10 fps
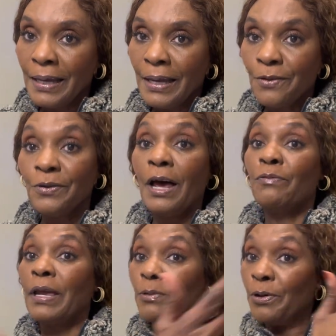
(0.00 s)
So that's
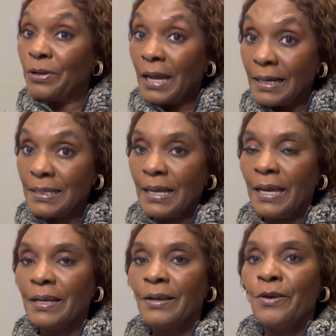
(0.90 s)
why they were on that side.
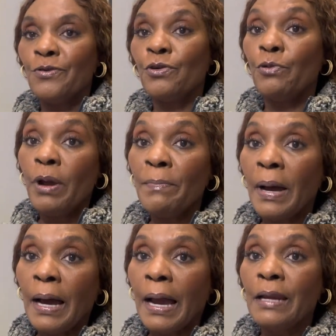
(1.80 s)
So he went
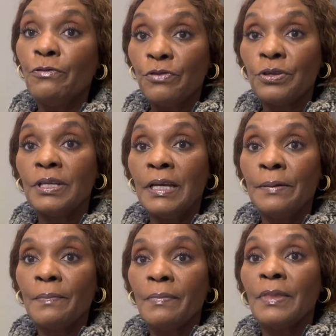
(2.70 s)
back, and obviously
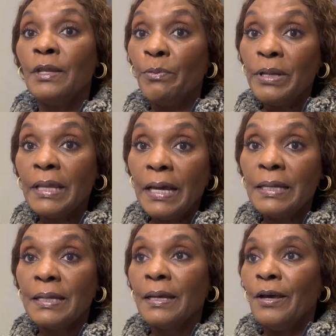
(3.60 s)
they waited.
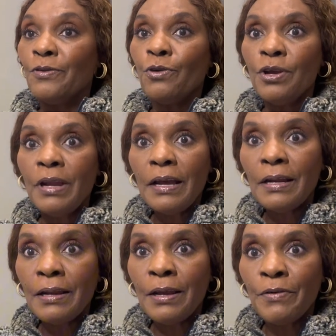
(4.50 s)
So
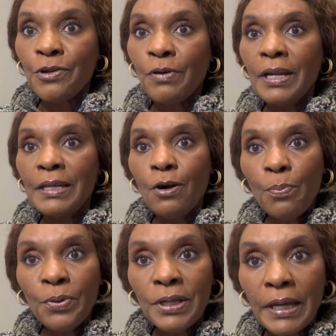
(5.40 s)
eventually they
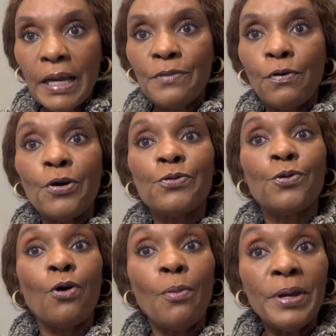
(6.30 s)
opened the gate for us to
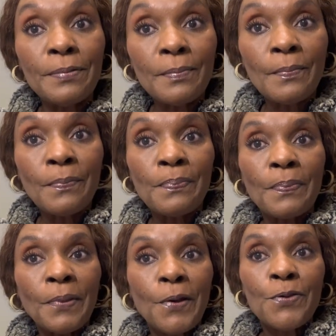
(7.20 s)
come in.
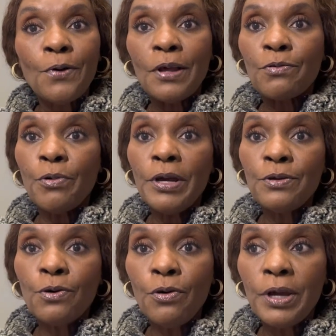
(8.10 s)
So as we wanted to
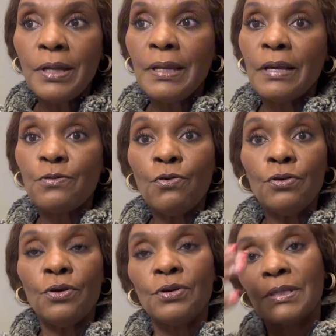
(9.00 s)
go in, they
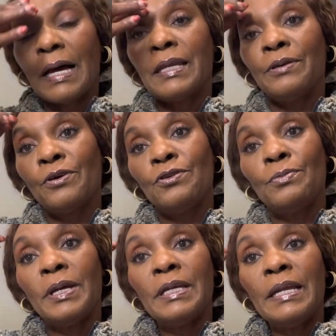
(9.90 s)
told us that it's going to
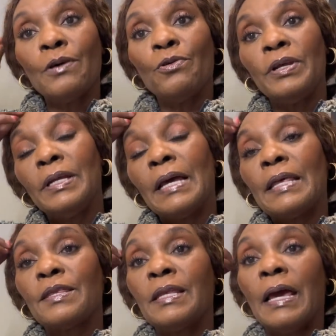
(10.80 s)
be,
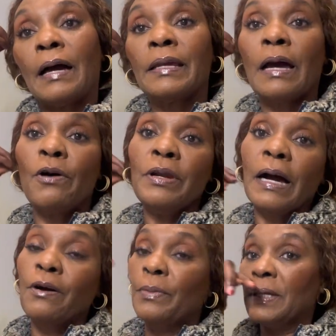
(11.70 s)
they can only
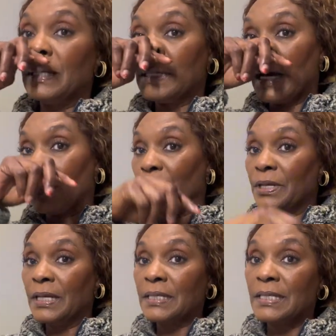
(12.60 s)

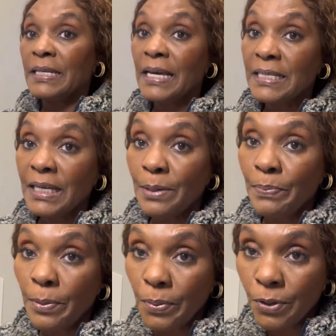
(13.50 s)
accommodate 30
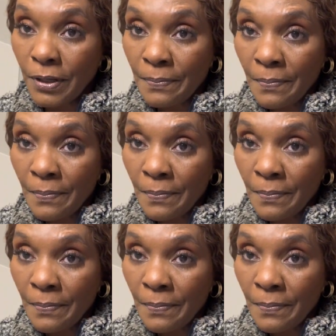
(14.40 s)
people.